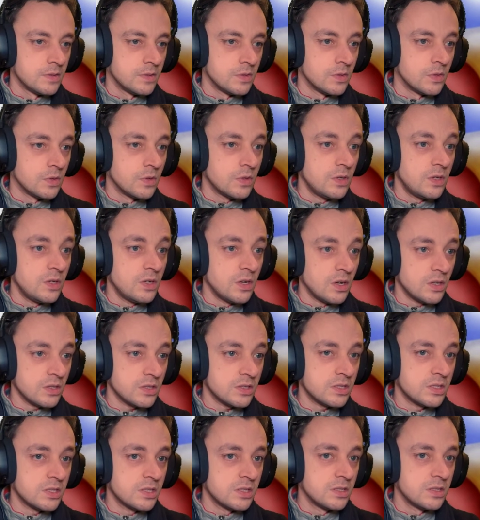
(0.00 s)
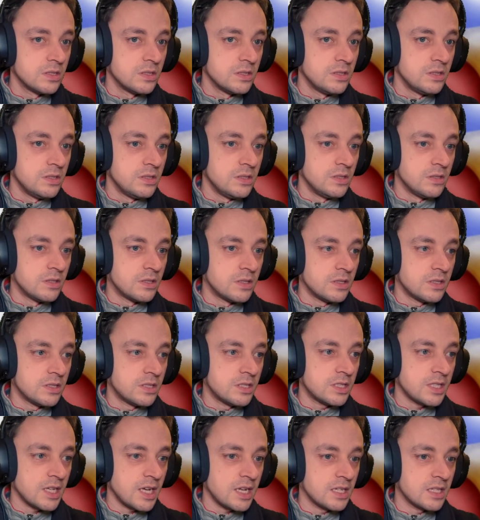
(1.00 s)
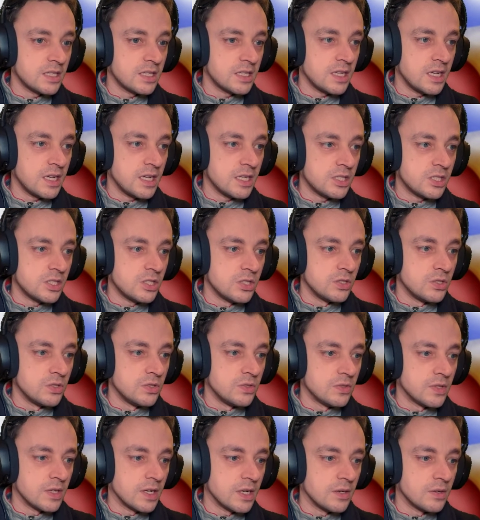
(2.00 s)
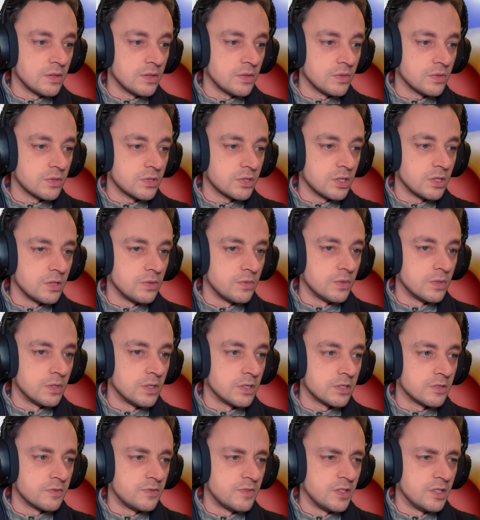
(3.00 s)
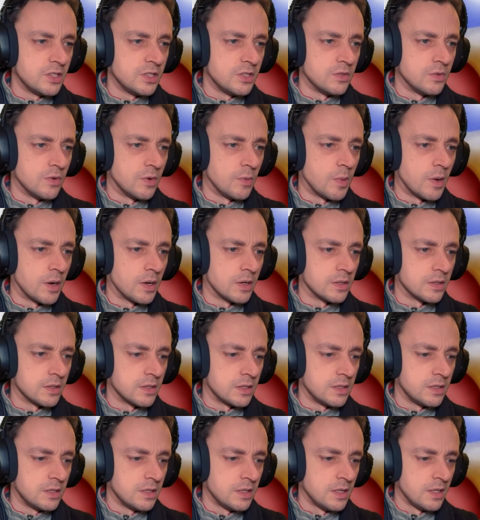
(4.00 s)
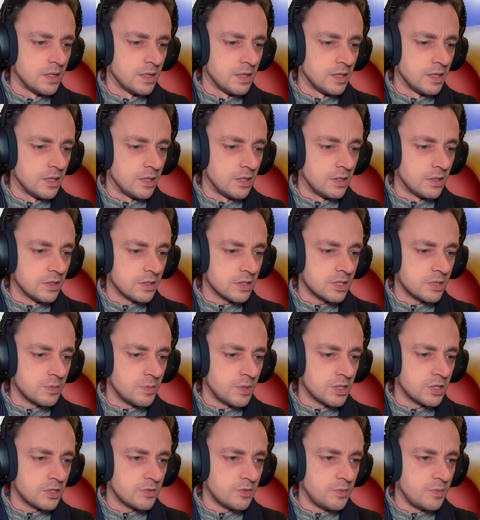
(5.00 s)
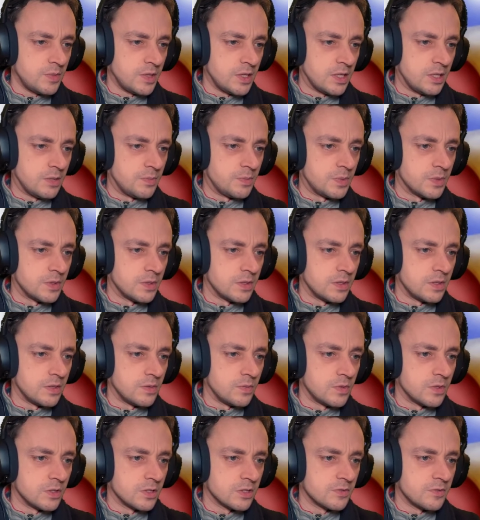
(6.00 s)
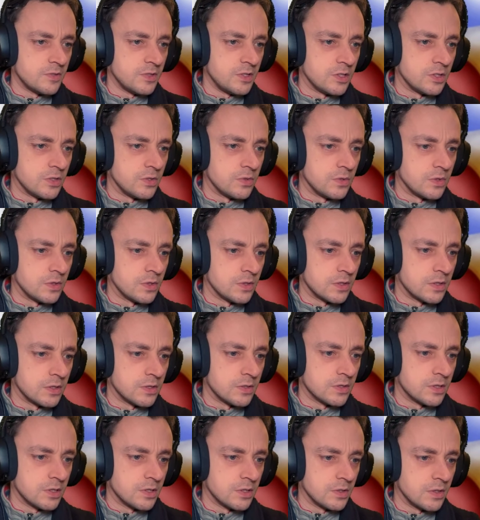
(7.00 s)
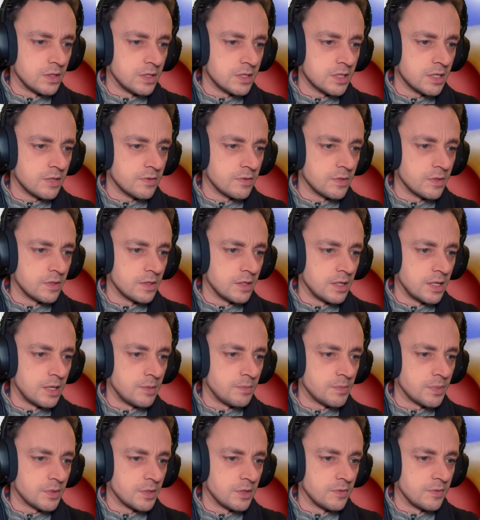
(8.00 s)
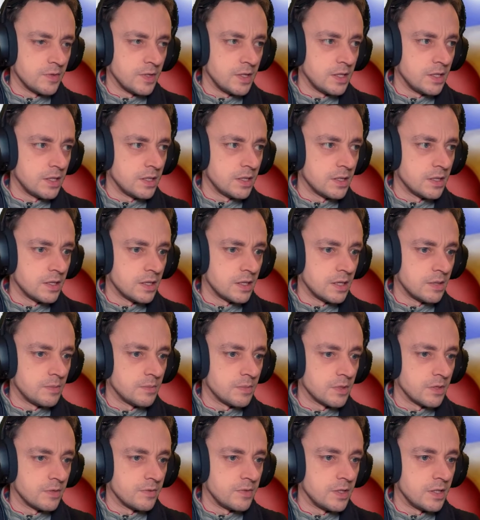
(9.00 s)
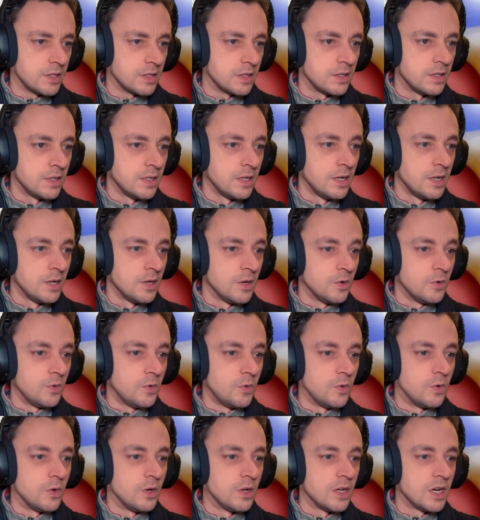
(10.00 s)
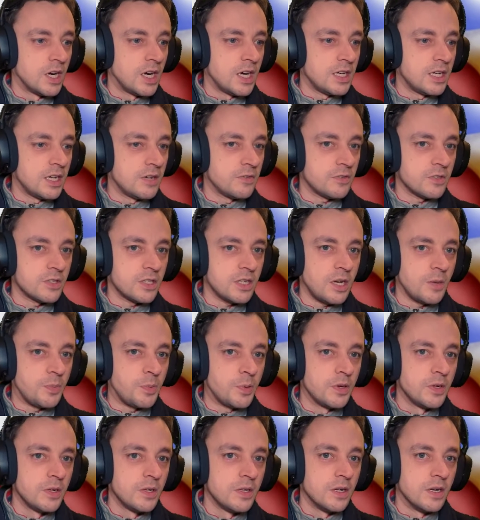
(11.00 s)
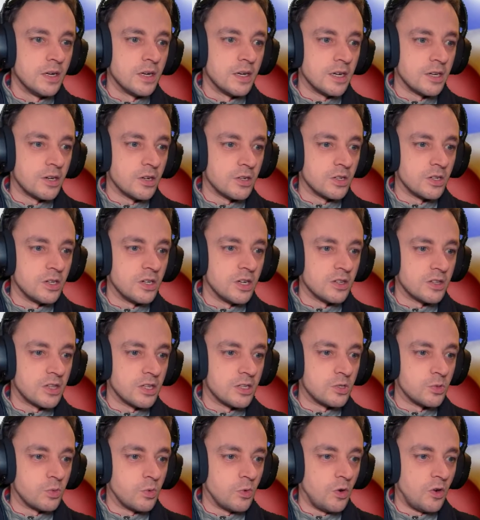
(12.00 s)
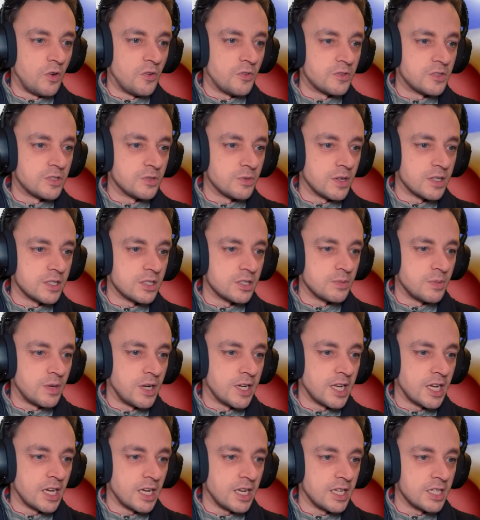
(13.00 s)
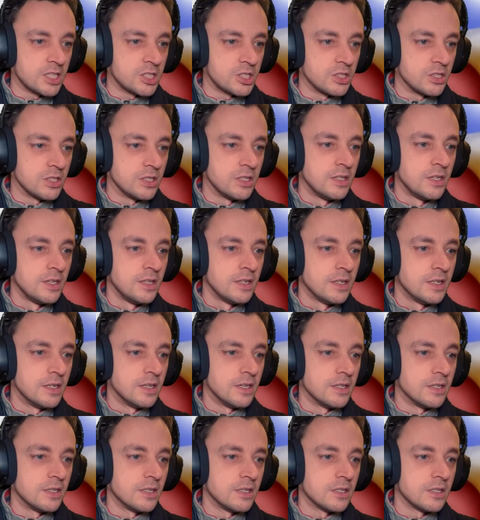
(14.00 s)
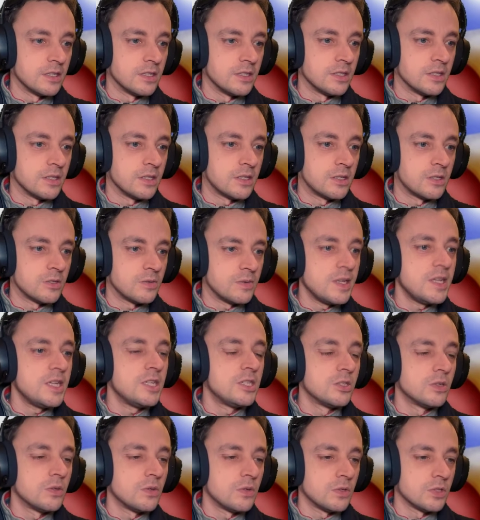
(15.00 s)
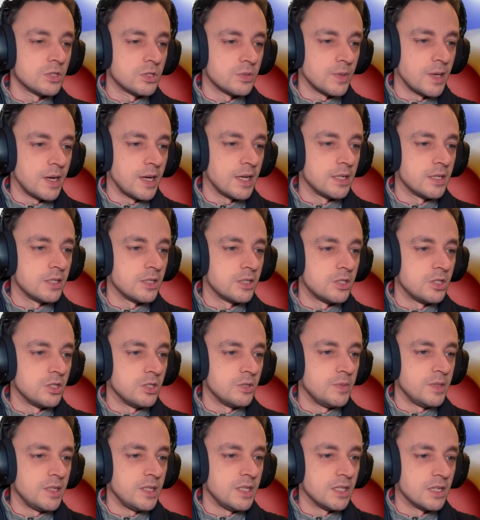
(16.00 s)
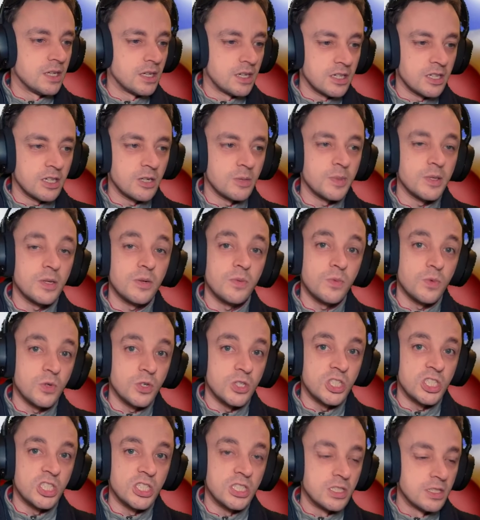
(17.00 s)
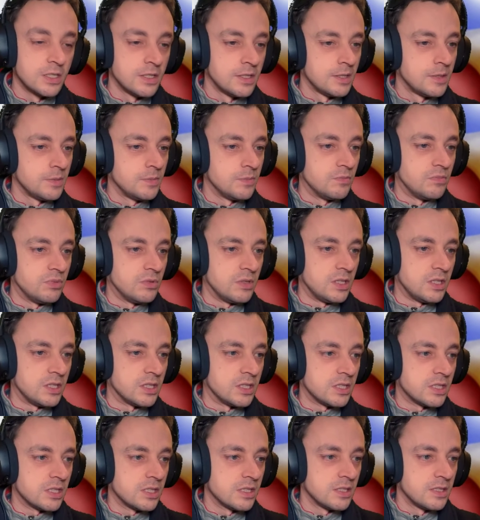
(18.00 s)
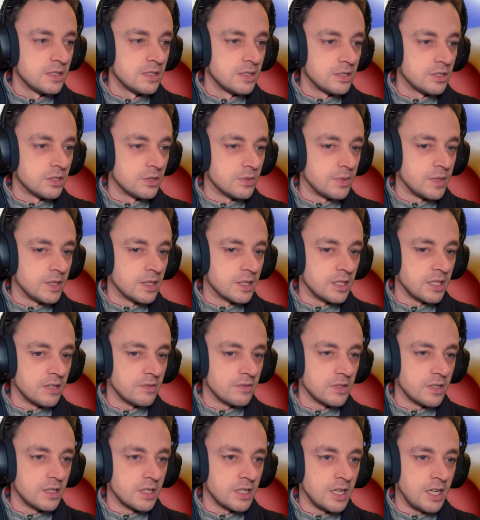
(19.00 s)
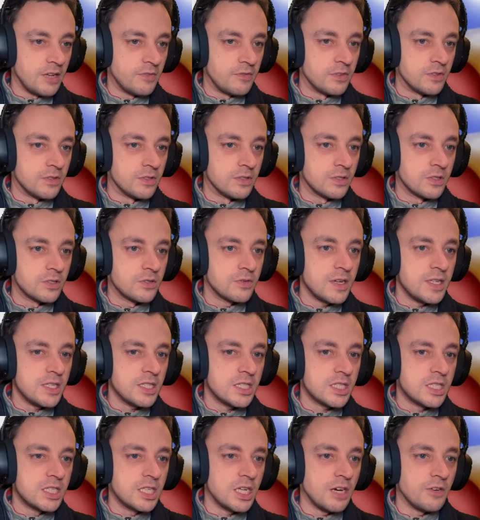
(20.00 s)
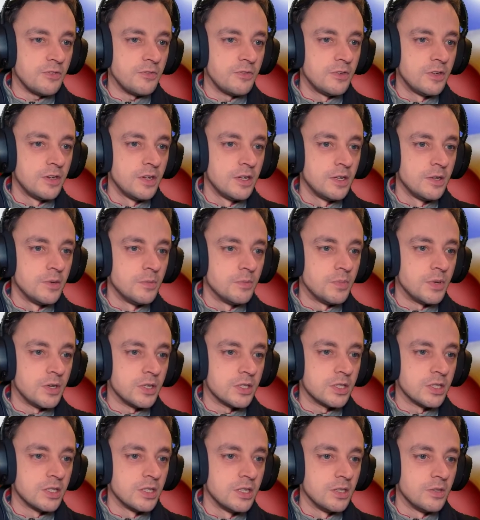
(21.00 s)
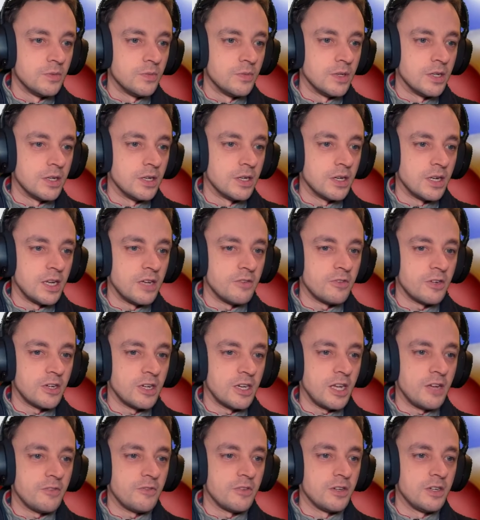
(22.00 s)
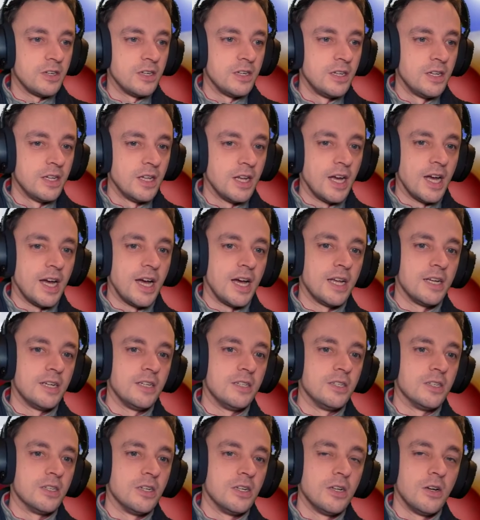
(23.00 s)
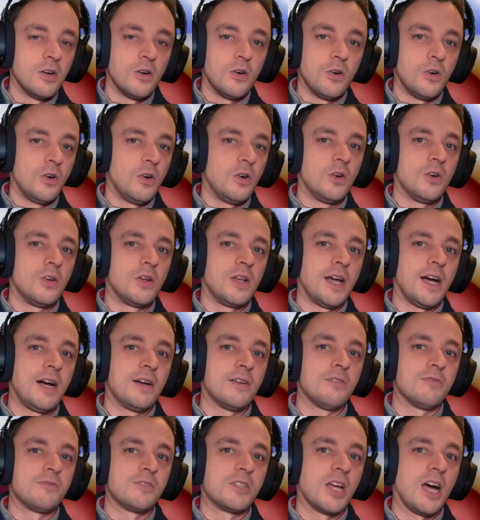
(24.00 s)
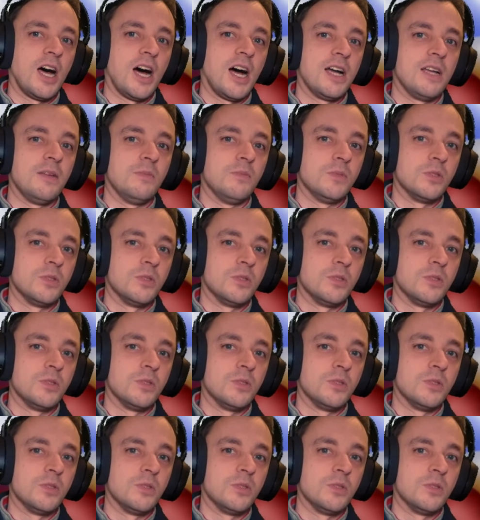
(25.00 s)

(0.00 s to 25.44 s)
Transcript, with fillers: Or not. You can stand there too. That also works for you, apparently. Not so much for me, but it works for you. Alright, so let's have a lamp over here and a lamp over here. Ooh, I leveled up! And I got another dwarf to add to my collection. Another 3 doors were handed to me and a little bit of wood. Brilliant. So we are level 11. Great stuff! But... we're level 11 and all out of time.